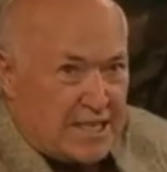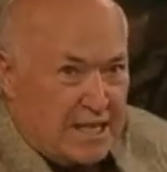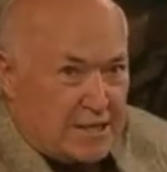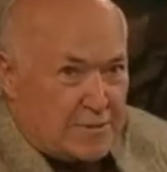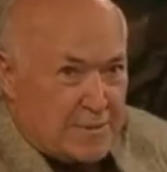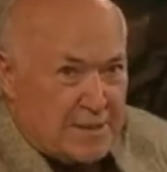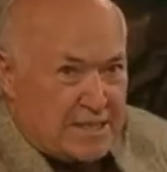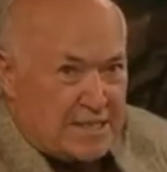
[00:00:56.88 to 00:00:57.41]

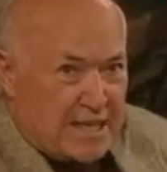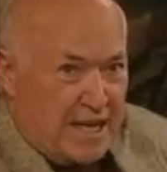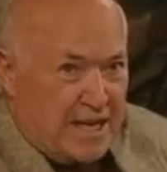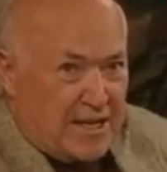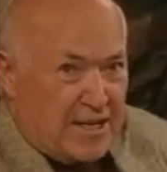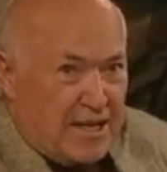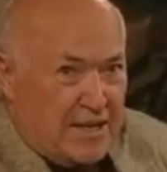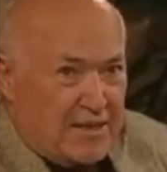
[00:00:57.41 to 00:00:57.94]
judgments
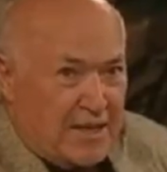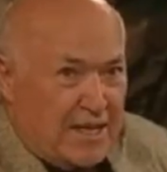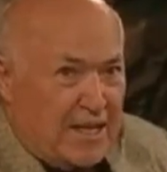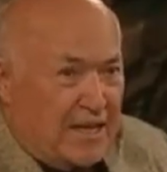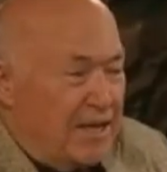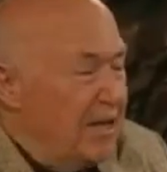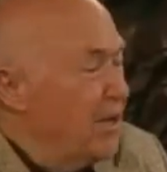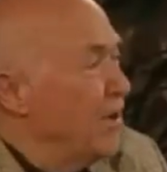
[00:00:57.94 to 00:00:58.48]
on
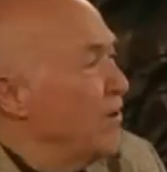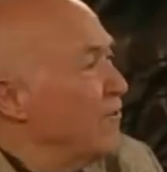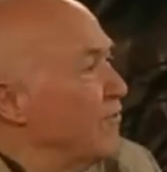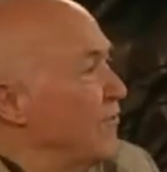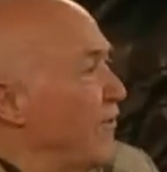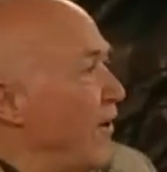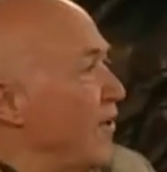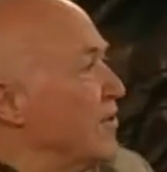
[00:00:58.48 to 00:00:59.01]
the
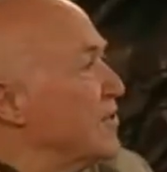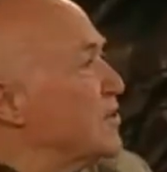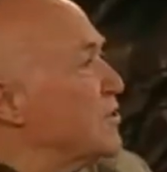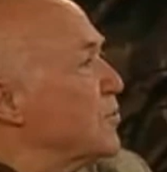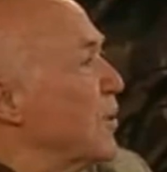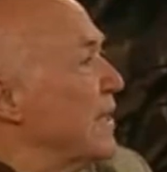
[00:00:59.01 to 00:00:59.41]
false